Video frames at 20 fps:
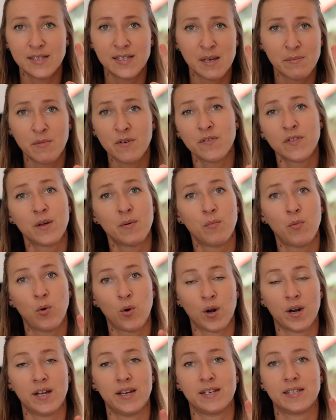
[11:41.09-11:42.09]
Some of the
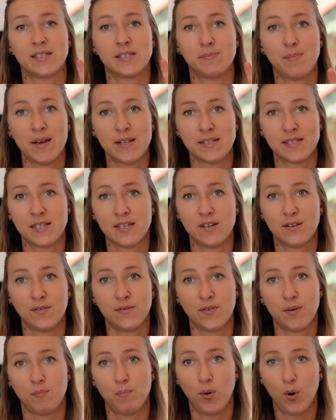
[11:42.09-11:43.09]
more
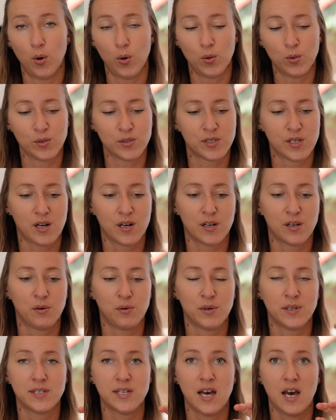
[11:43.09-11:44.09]
expensive poles are
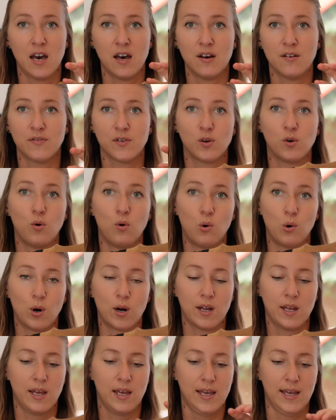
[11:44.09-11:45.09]
going to have
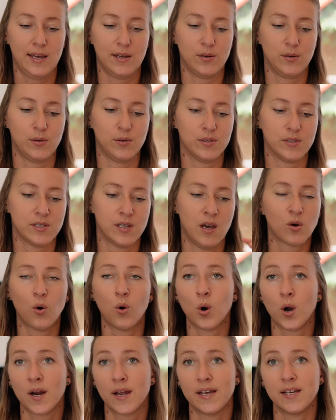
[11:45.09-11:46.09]
cork handles.
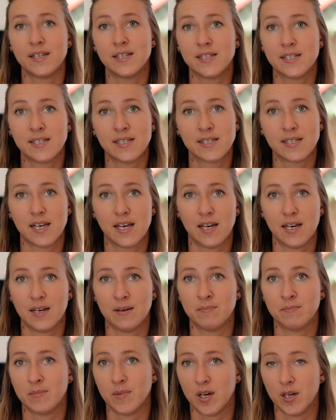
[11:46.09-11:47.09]
Cork is
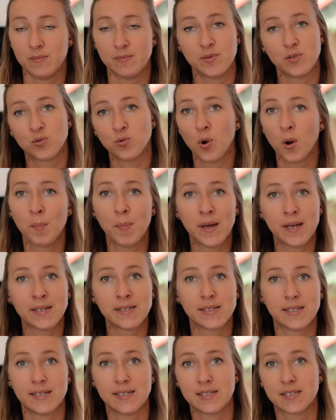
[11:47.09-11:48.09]
um,
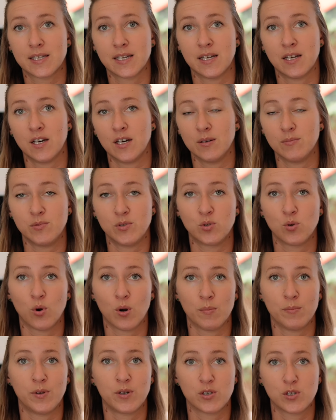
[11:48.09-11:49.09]
absorbent, it's gonna
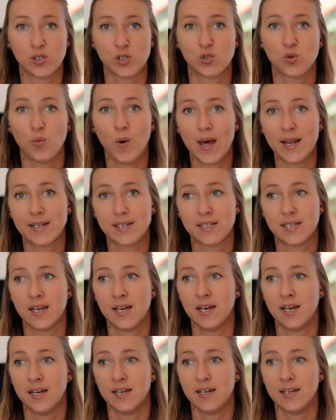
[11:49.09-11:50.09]
absorb your sweat
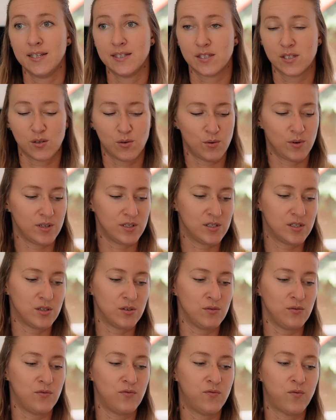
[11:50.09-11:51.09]
it's going
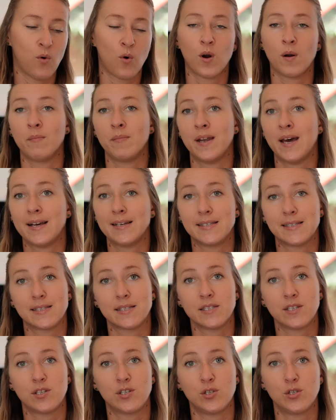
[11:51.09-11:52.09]
to form
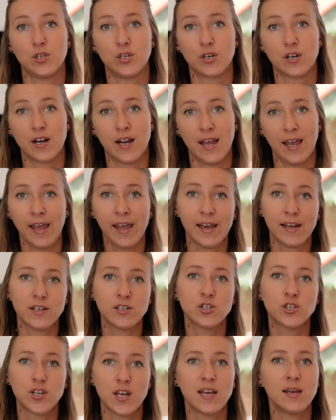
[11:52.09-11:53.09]
nicely to your
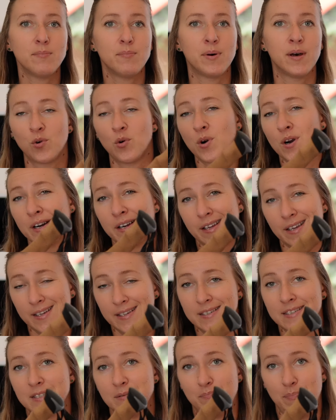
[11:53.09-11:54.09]
hand shape. Cork
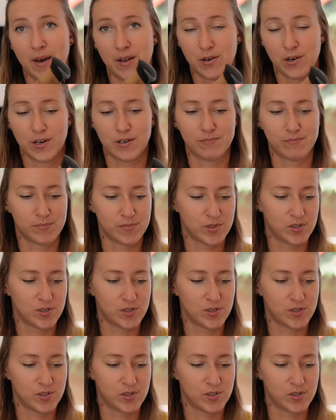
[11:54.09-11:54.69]
is better.